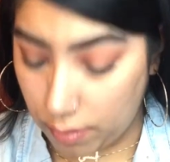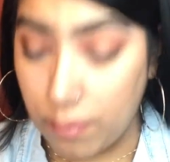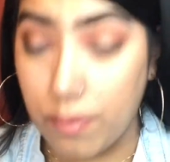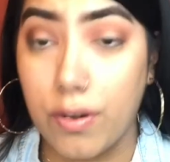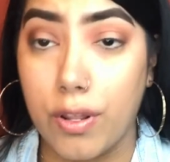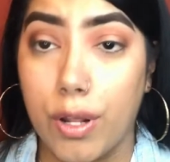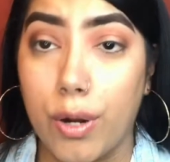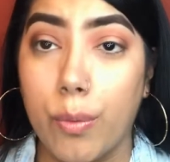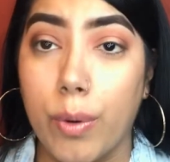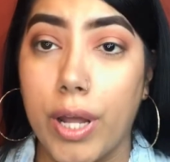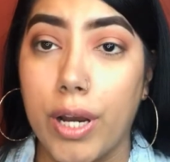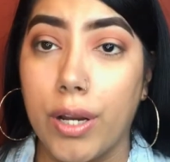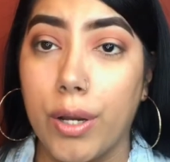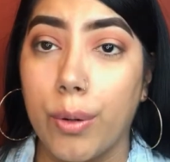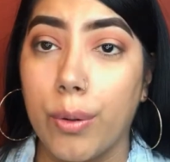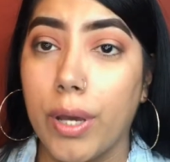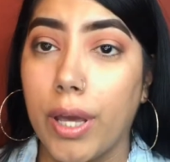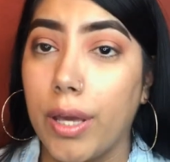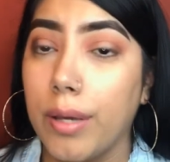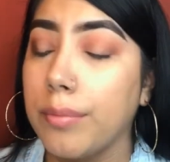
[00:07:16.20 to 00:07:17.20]
for their wedding,
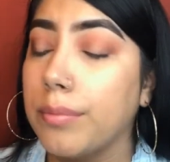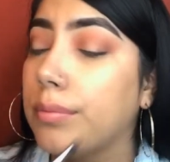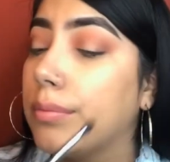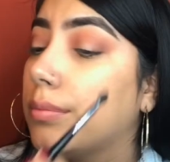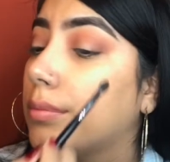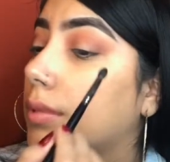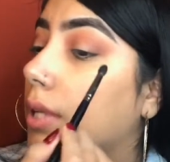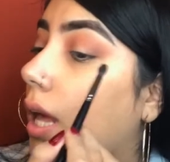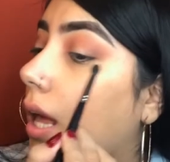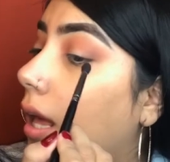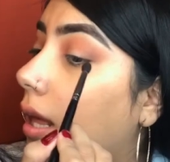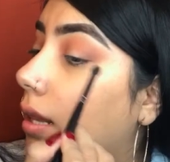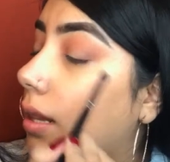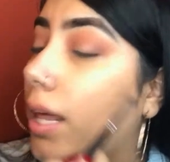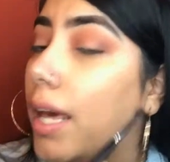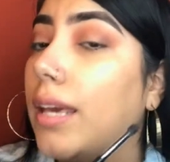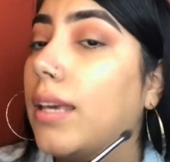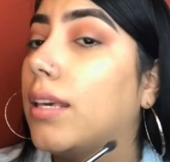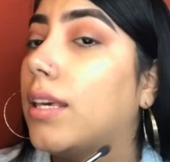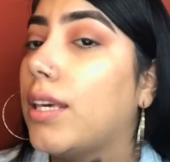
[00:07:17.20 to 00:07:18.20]
okay?
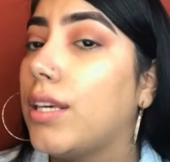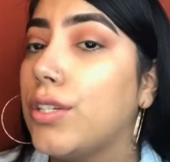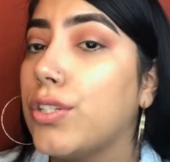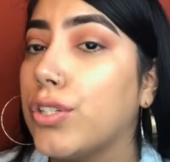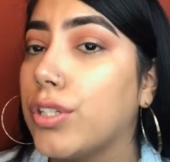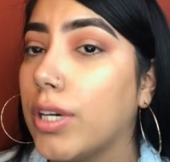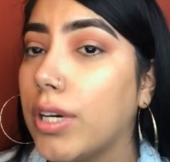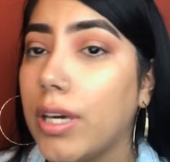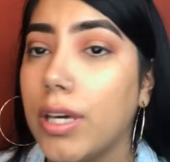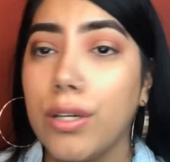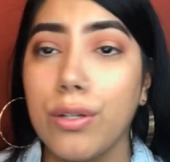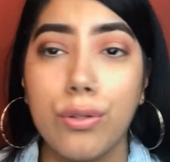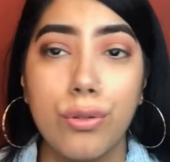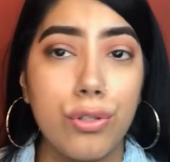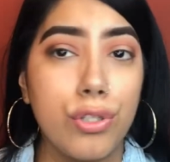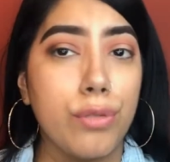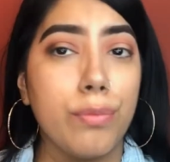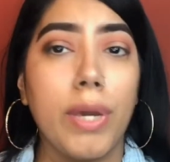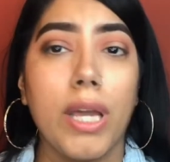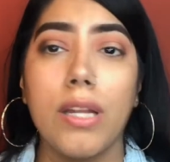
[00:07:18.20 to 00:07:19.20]
Like, Keisha and
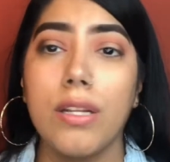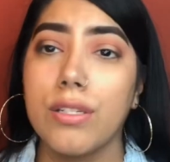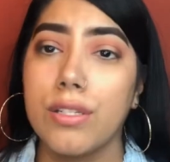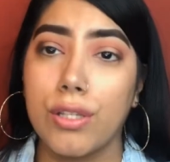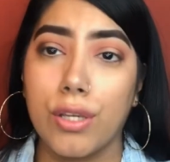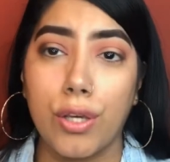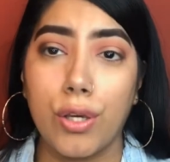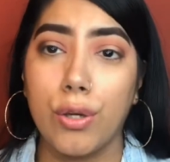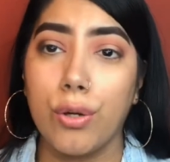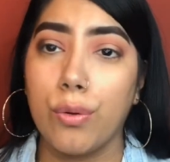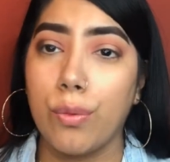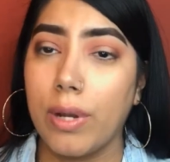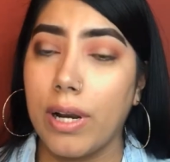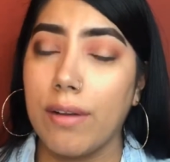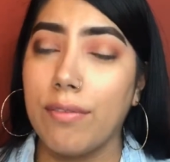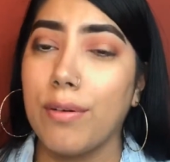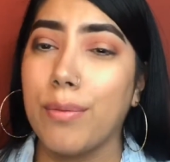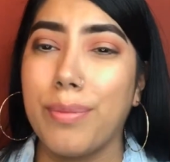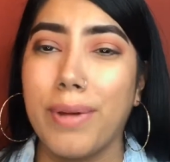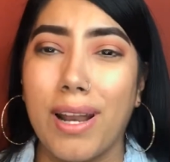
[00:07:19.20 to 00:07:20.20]
Gucci Mane is cute or
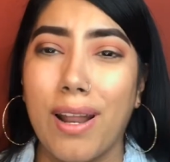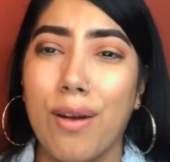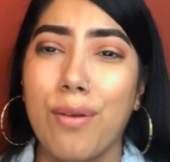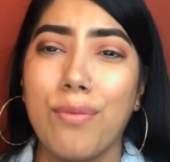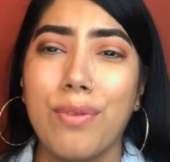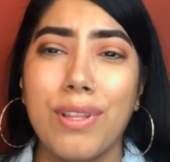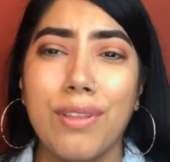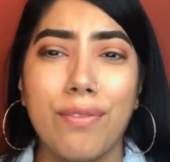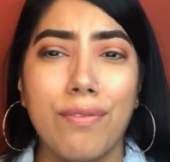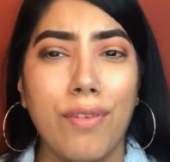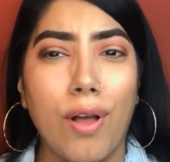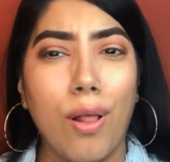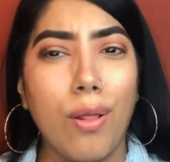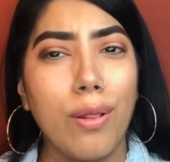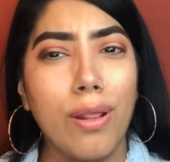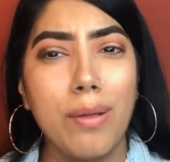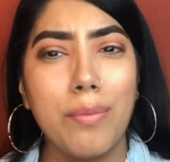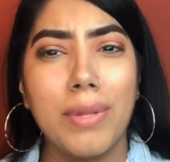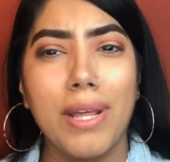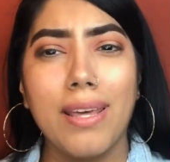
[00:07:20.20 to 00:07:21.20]
whatever, but I don't really
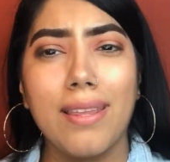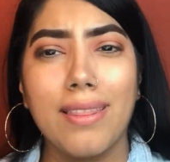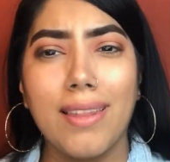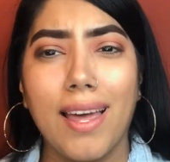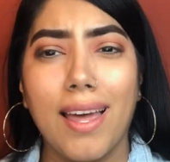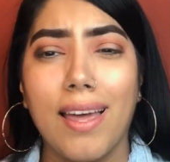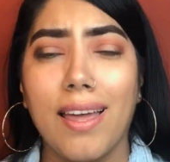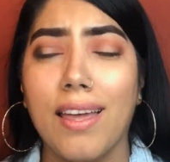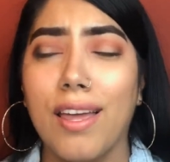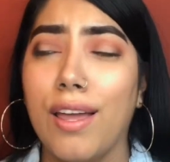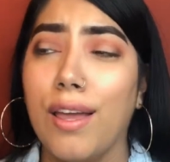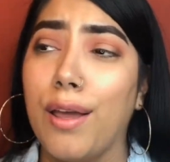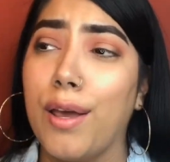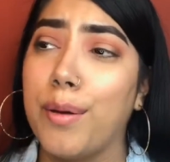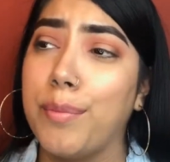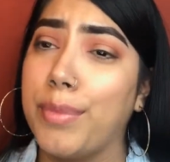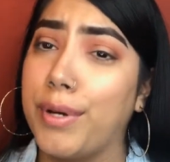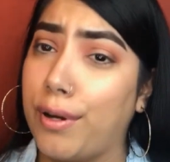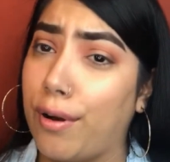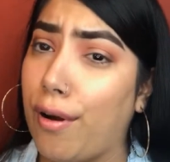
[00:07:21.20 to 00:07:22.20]
follow them like that.
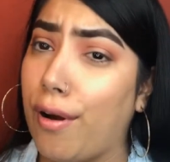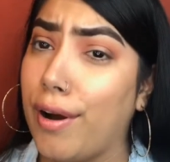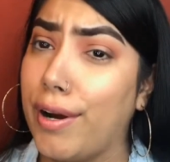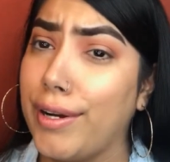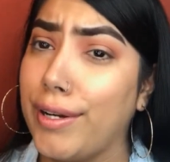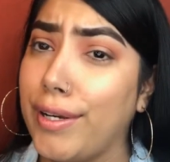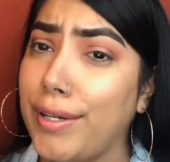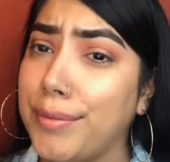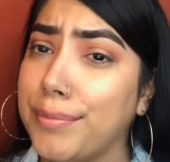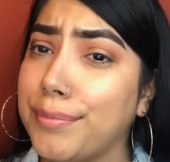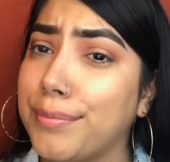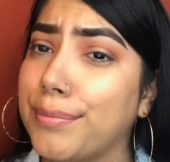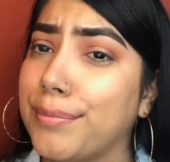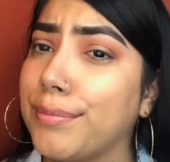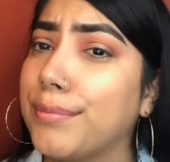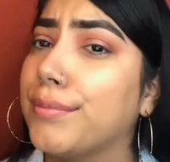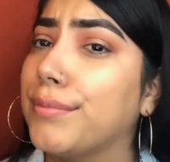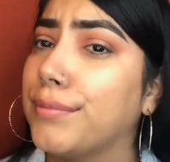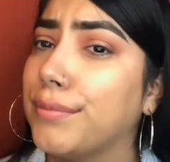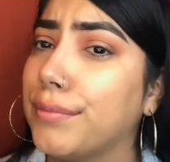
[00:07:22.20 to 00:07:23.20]
But Cardi,
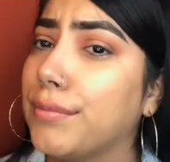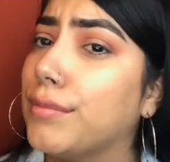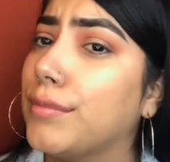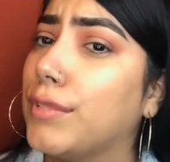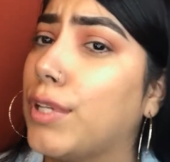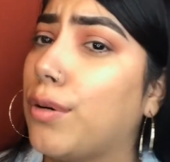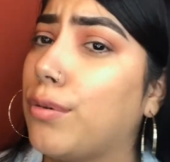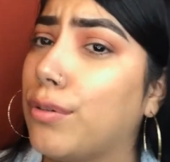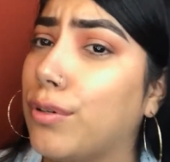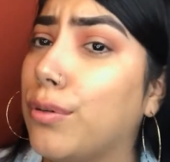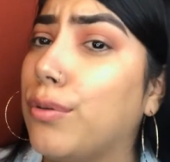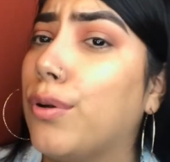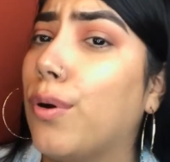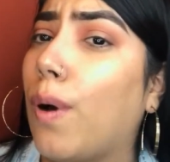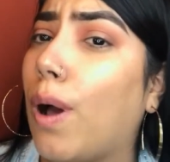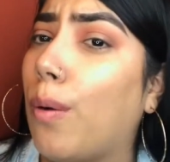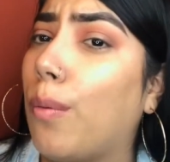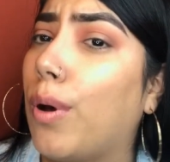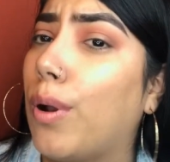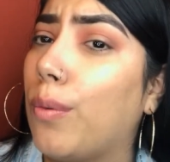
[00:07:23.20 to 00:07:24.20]
oh, you
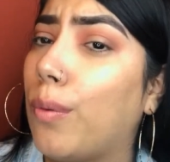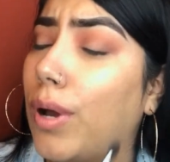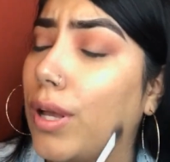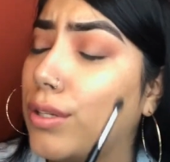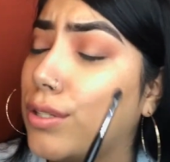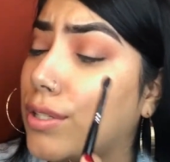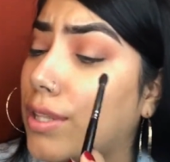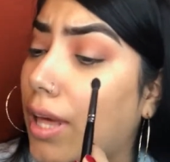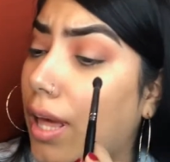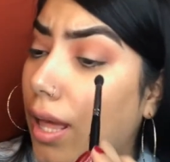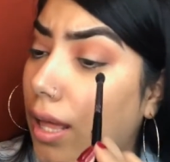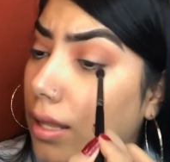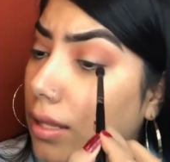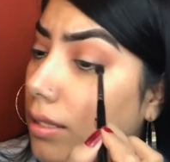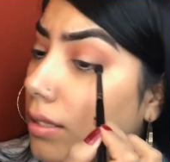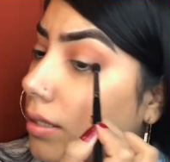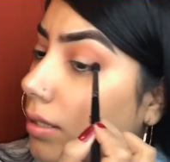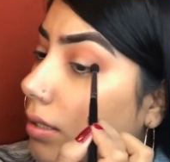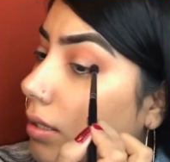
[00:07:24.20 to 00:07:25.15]
know I want to watch that.